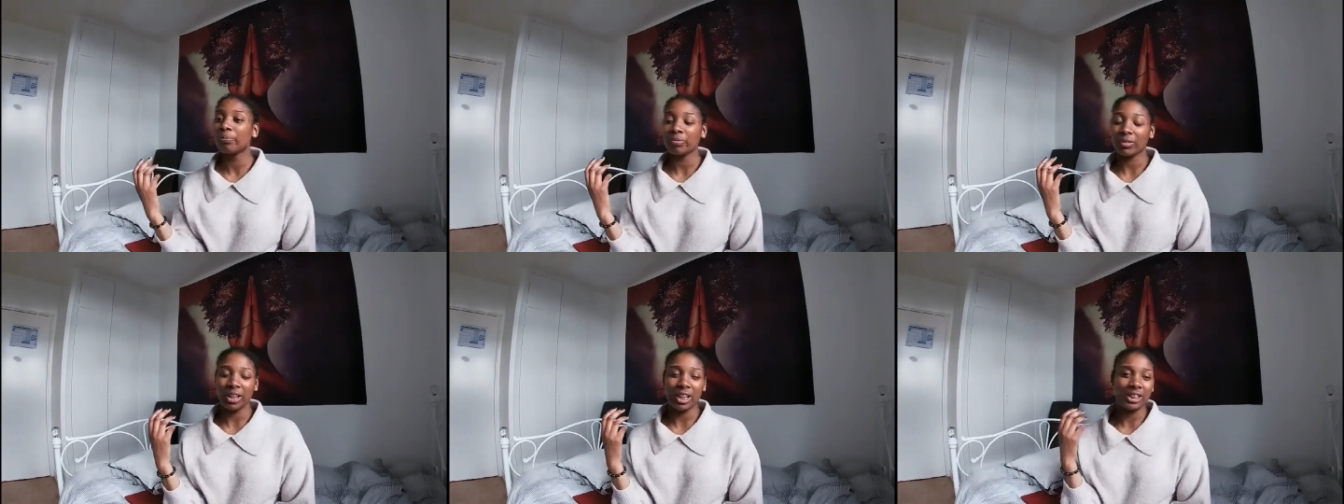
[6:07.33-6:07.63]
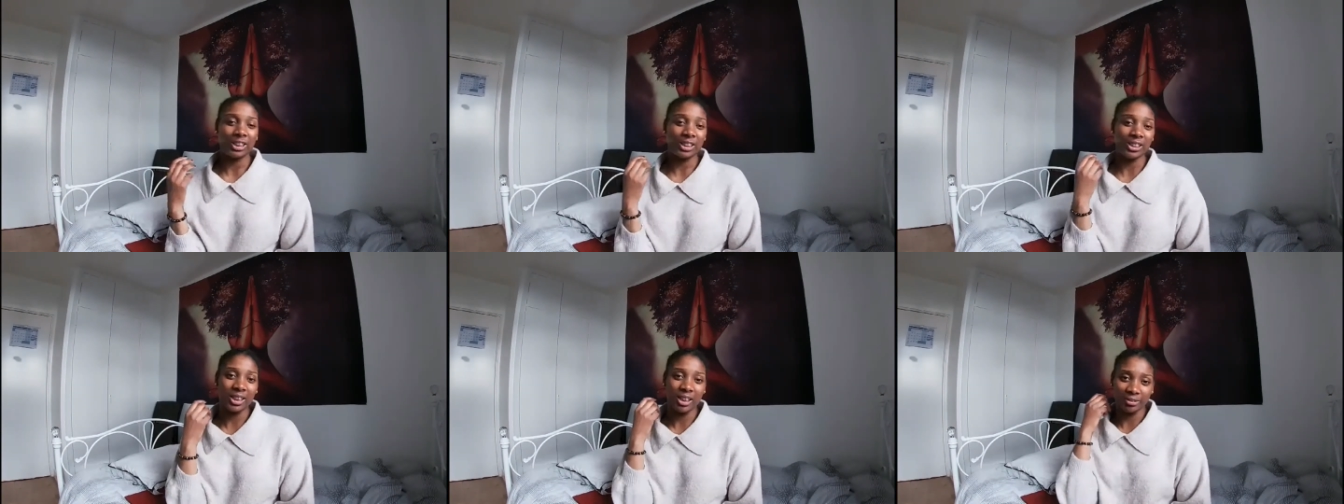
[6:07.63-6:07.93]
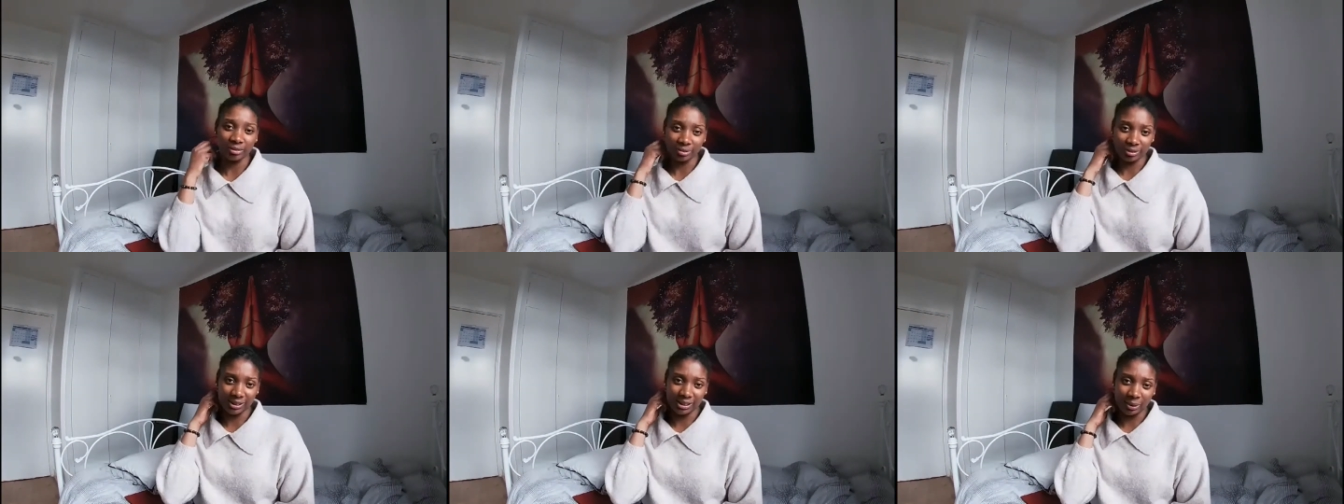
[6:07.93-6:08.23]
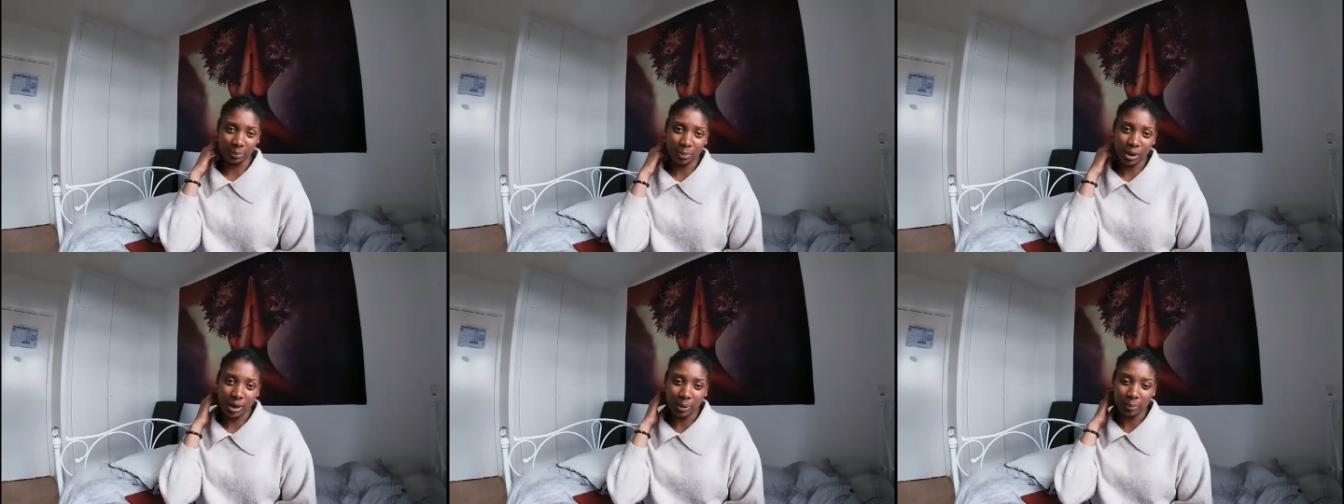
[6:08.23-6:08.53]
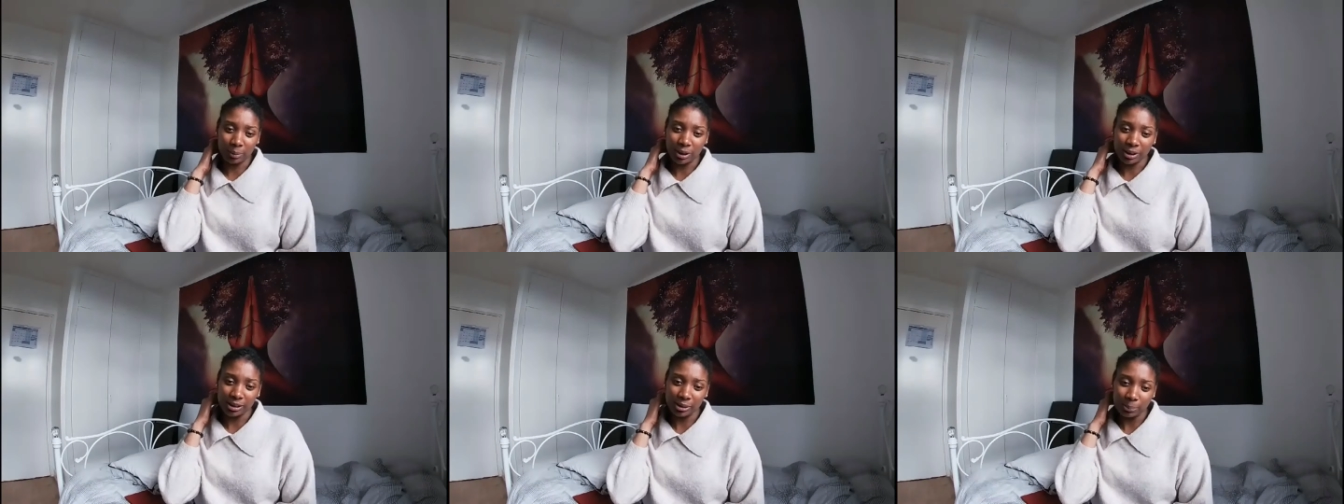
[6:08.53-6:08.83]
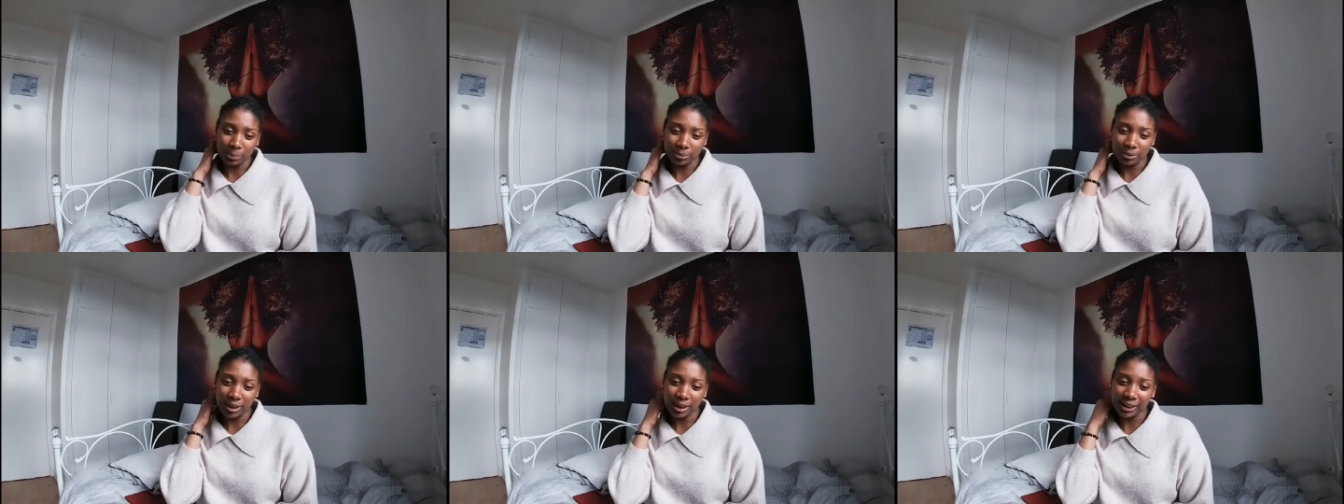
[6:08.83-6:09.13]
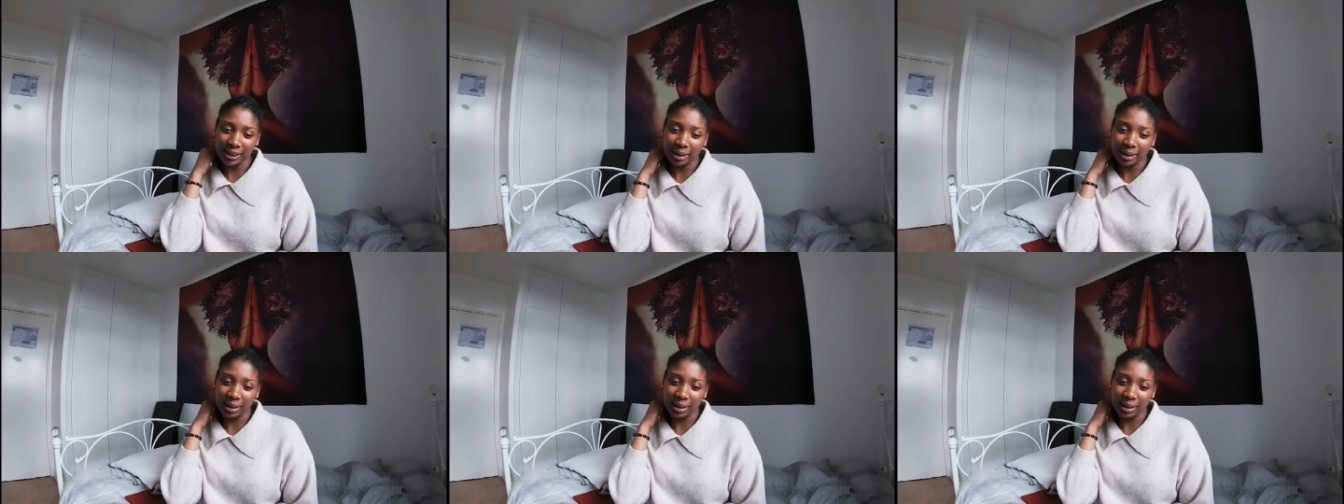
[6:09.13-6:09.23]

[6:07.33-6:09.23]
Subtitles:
that's another reason why I wanted a break.